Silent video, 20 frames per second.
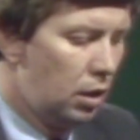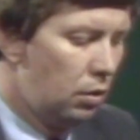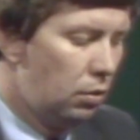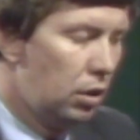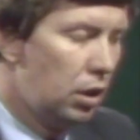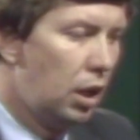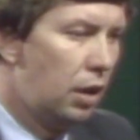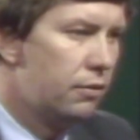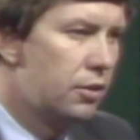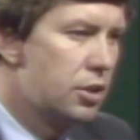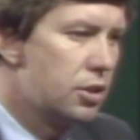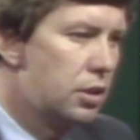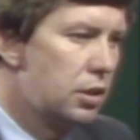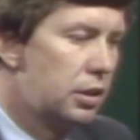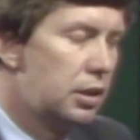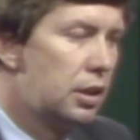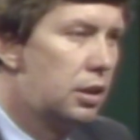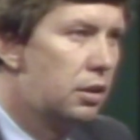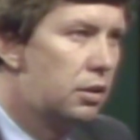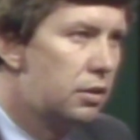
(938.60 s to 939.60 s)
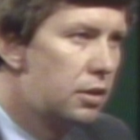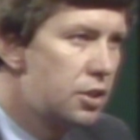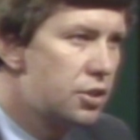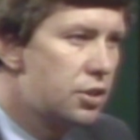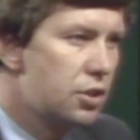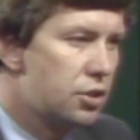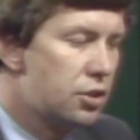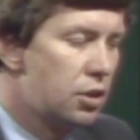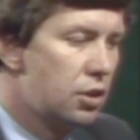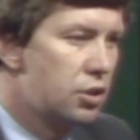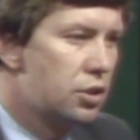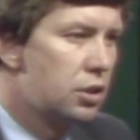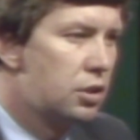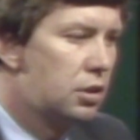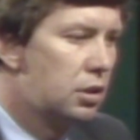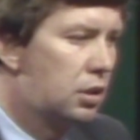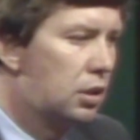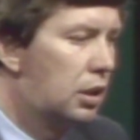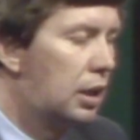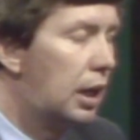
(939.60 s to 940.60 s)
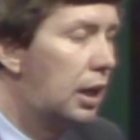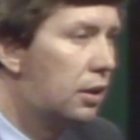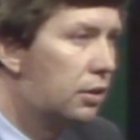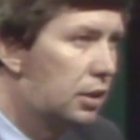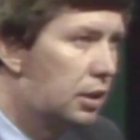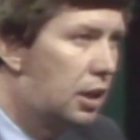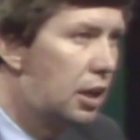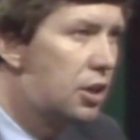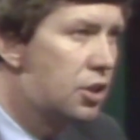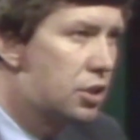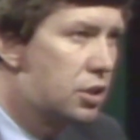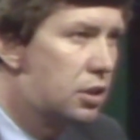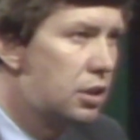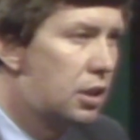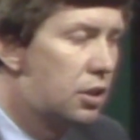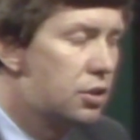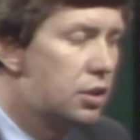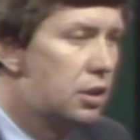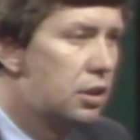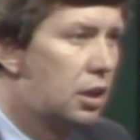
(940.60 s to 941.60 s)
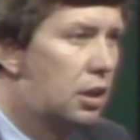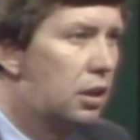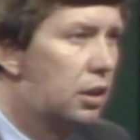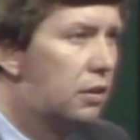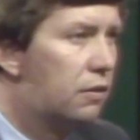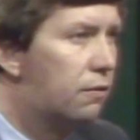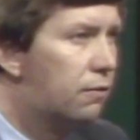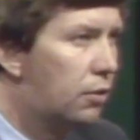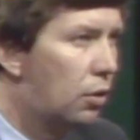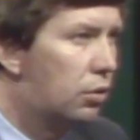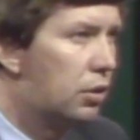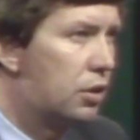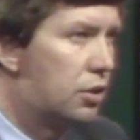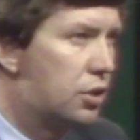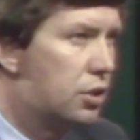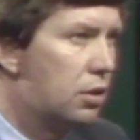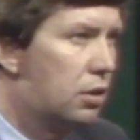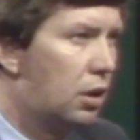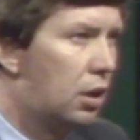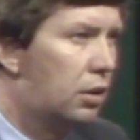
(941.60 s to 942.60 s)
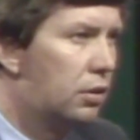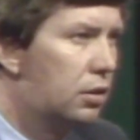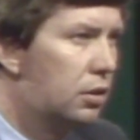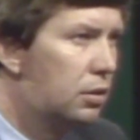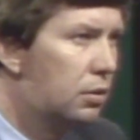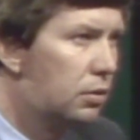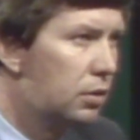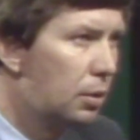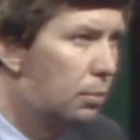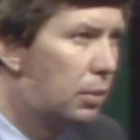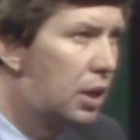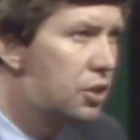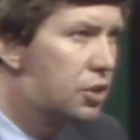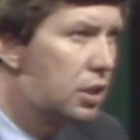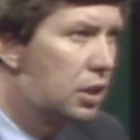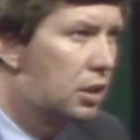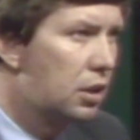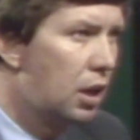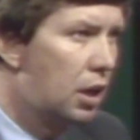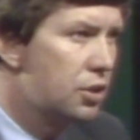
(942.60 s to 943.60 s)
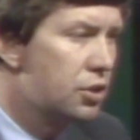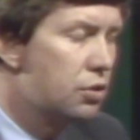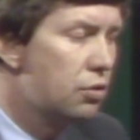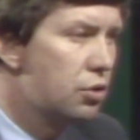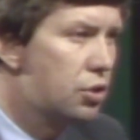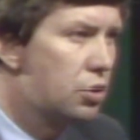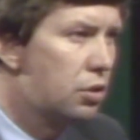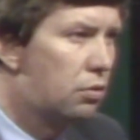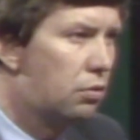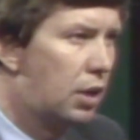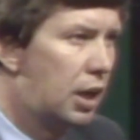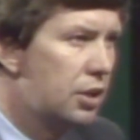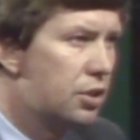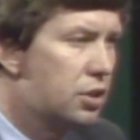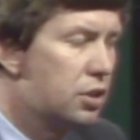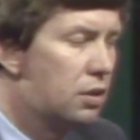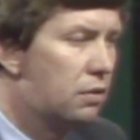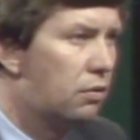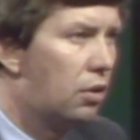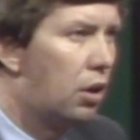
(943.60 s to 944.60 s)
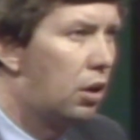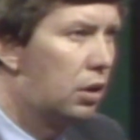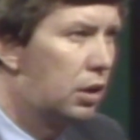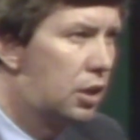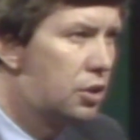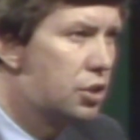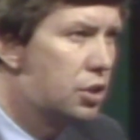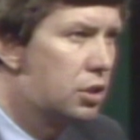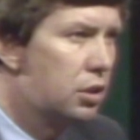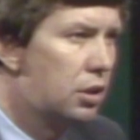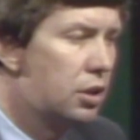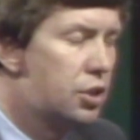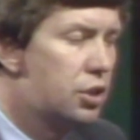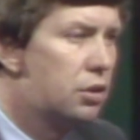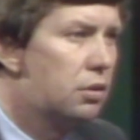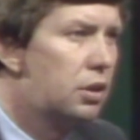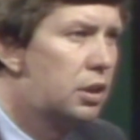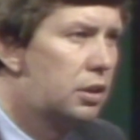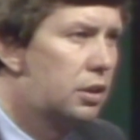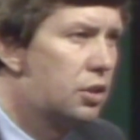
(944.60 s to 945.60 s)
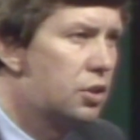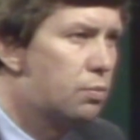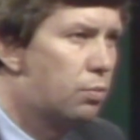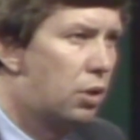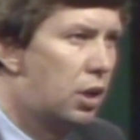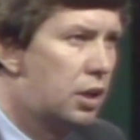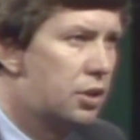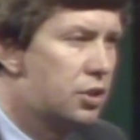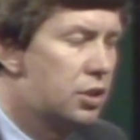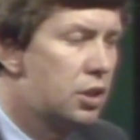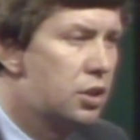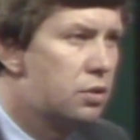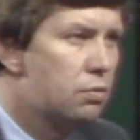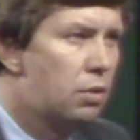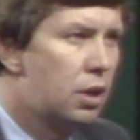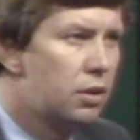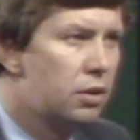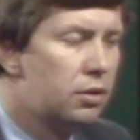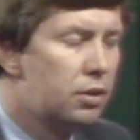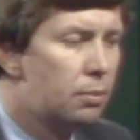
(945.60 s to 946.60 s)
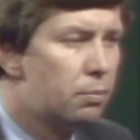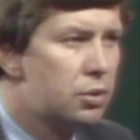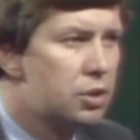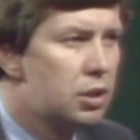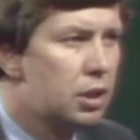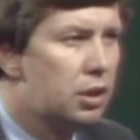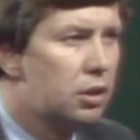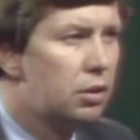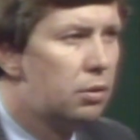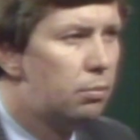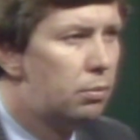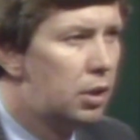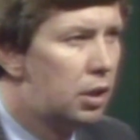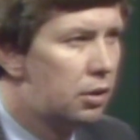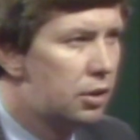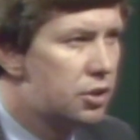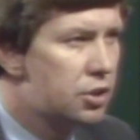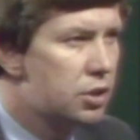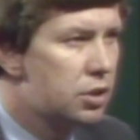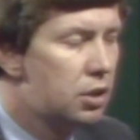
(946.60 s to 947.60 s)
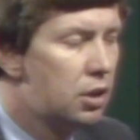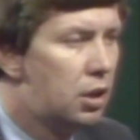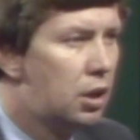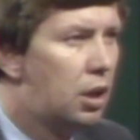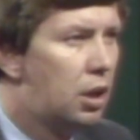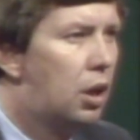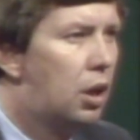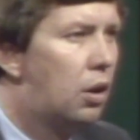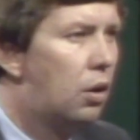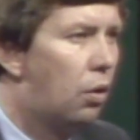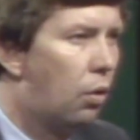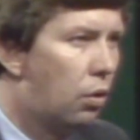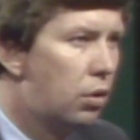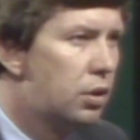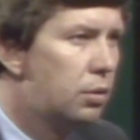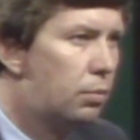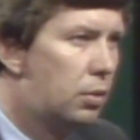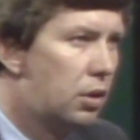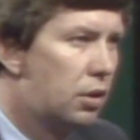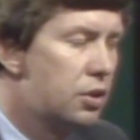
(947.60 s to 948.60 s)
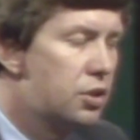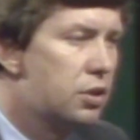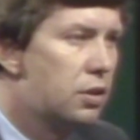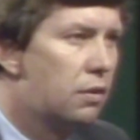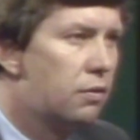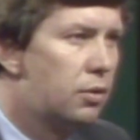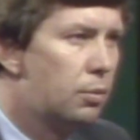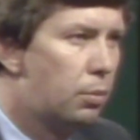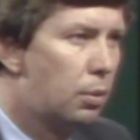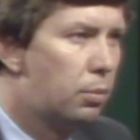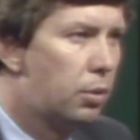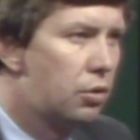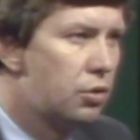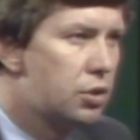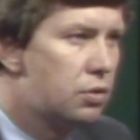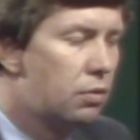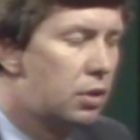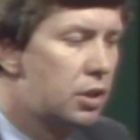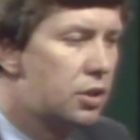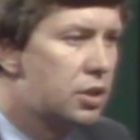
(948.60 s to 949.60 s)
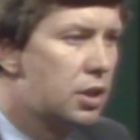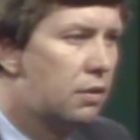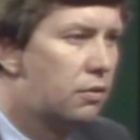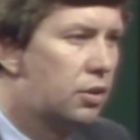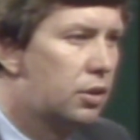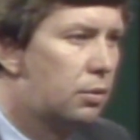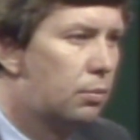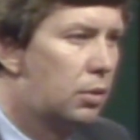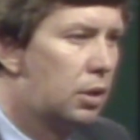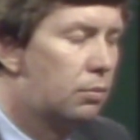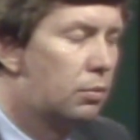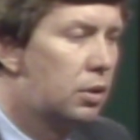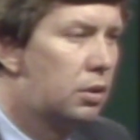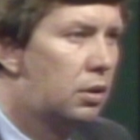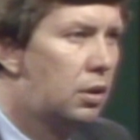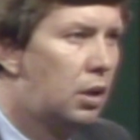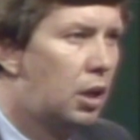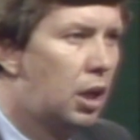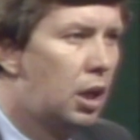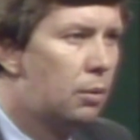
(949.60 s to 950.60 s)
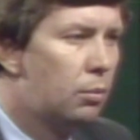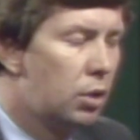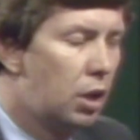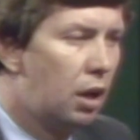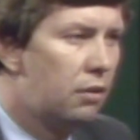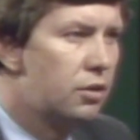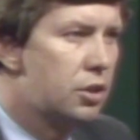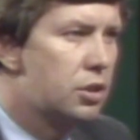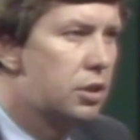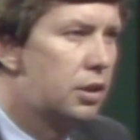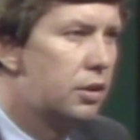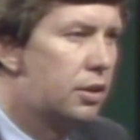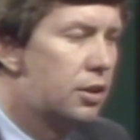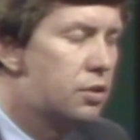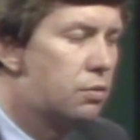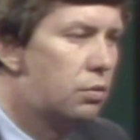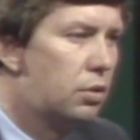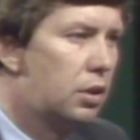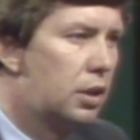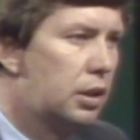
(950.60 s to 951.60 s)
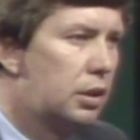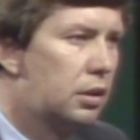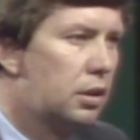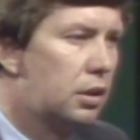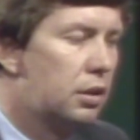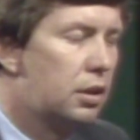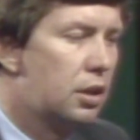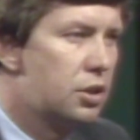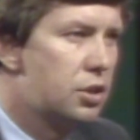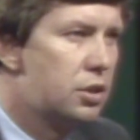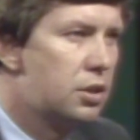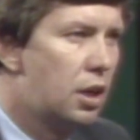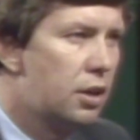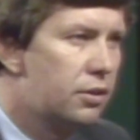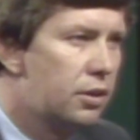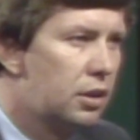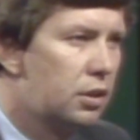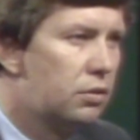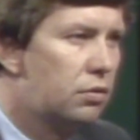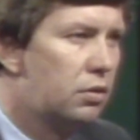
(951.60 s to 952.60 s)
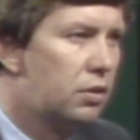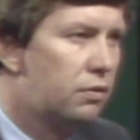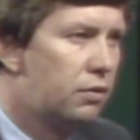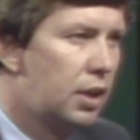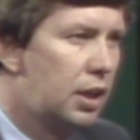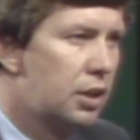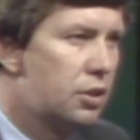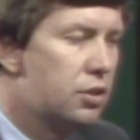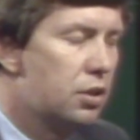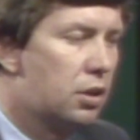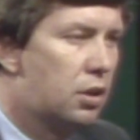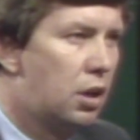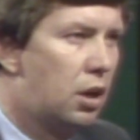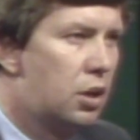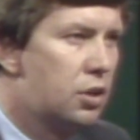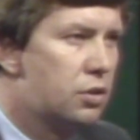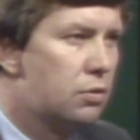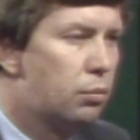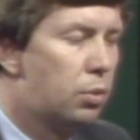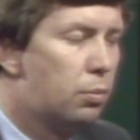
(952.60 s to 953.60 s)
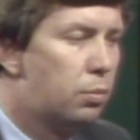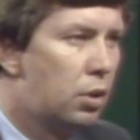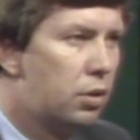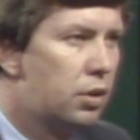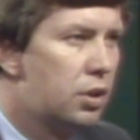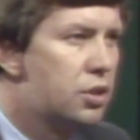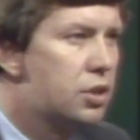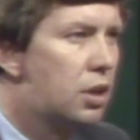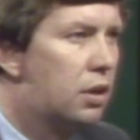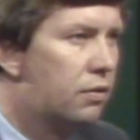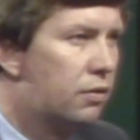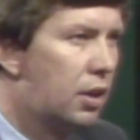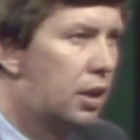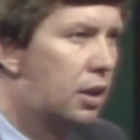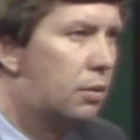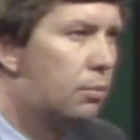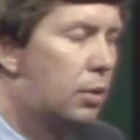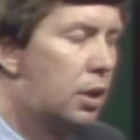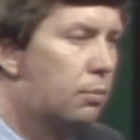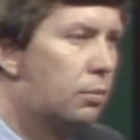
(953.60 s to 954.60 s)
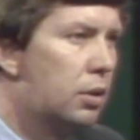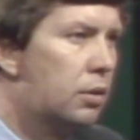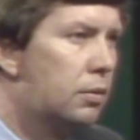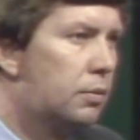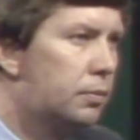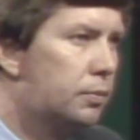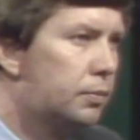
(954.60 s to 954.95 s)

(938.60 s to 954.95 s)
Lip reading: Well, obviously, this decision and the case incidentally focused on the basic constitutional rights of our legislature in this process rather than the particular merits or demerits of the proposed 27th Amendment. But obviously, this ruling does nothing to advance the cause of proponents of that amendment.